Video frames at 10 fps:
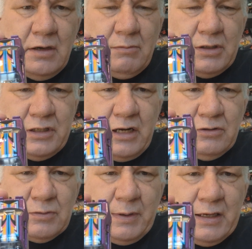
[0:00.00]
My
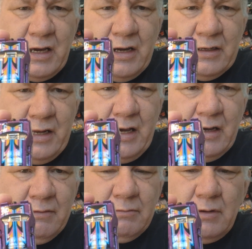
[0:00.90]
channel's been going
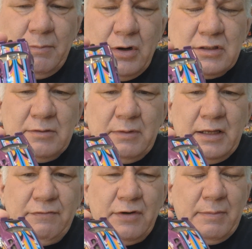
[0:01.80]
now
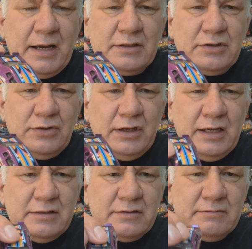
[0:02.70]
approximately for about 2
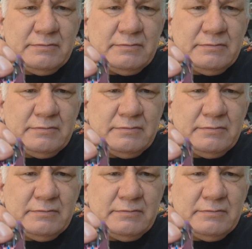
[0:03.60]
years.